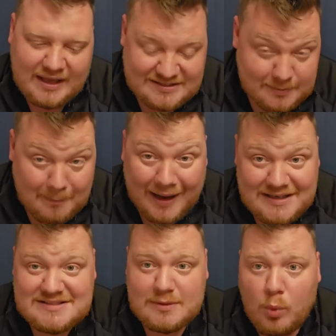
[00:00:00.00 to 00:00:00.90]
It's
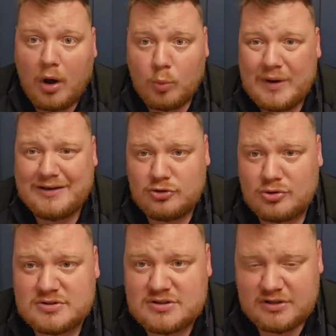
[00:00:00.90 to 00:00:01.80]
amazing what a win
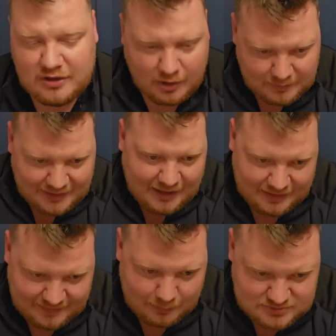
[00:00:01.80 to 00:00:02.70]
does, you know, and
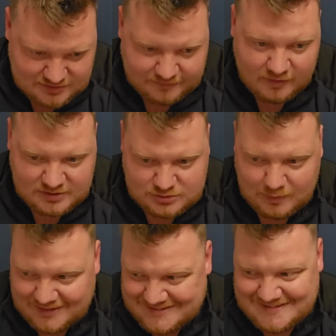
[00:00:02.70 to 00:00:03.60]
that was the first
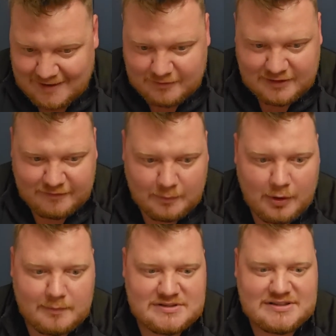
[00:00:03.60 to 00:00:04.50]
win in 7, if I'm
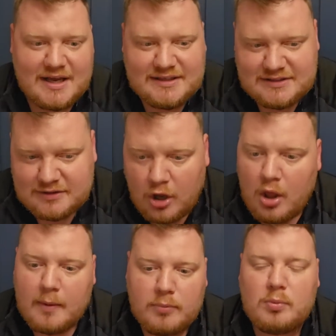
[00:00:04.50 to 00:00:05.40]
not mistaken.
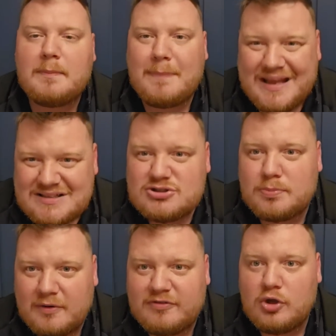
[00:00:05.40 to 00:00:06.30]
But we picked
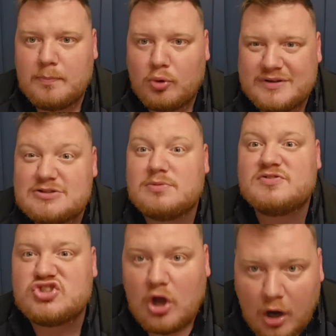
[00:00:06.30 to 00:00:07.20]
up a few points. We've
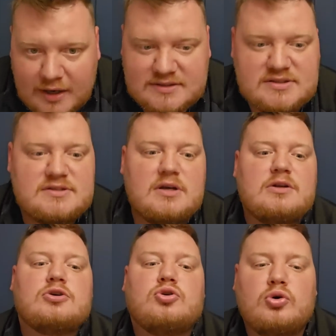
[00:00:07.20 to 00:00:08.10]
started to
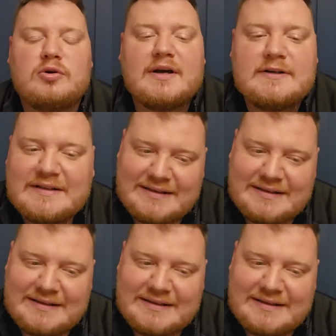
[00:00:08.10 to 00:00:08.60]
turn the corner.